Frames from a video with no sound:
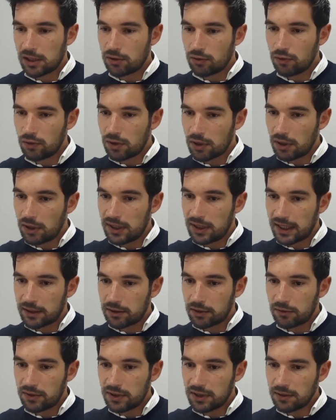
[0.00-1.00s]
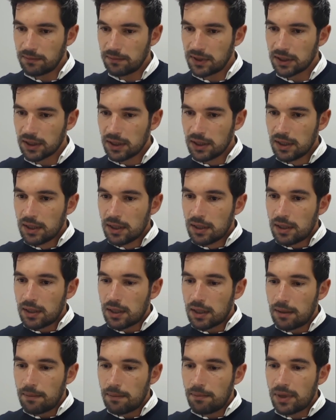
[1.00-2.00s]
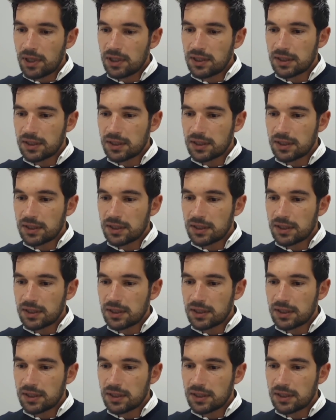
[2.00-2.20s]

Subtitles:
to coiled aneurysms, but